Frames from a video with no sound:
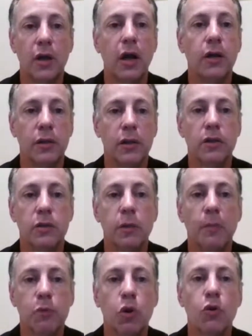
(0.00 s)
the
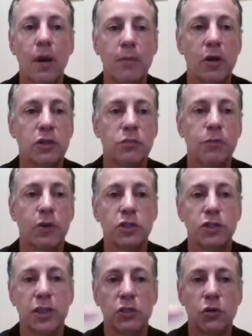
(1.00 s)
program called Smart
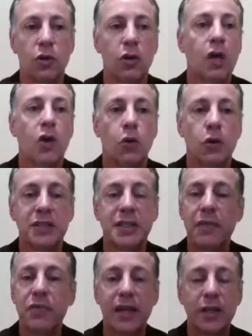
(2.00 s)
Sheets, or
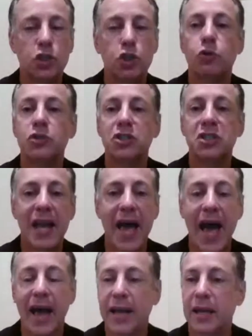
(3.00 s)
send things through
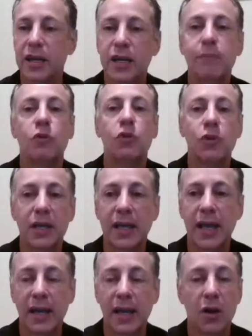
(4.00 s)
Slack and
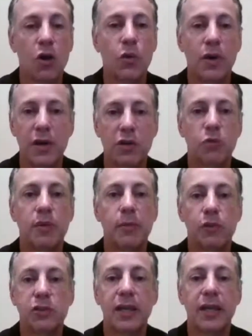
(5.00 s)
communicate with other
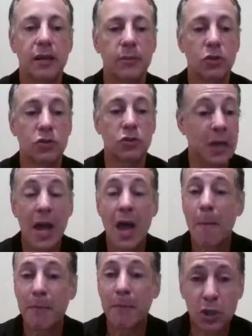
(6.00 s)
people to let them know something.
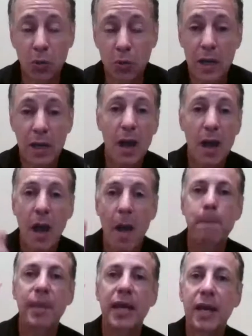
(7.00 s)
But you know what?
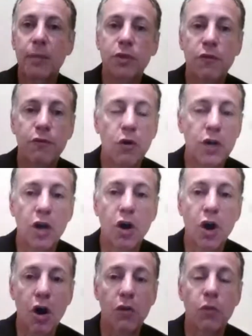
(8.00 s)
Pick up the phone and
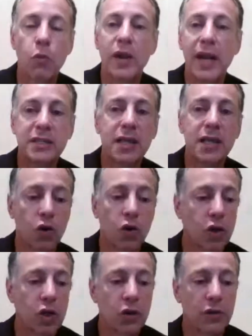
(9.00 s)
call. When I said
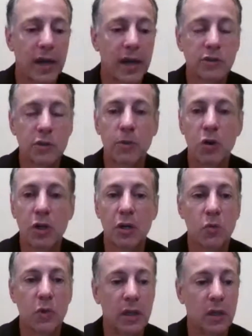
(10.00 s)
earlier that I've spoken
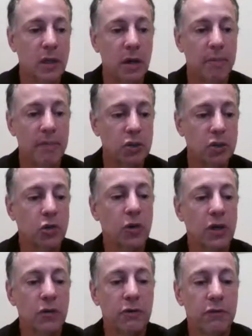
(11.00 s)
with about
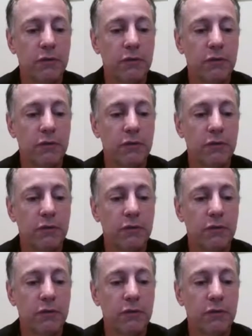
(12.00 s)
200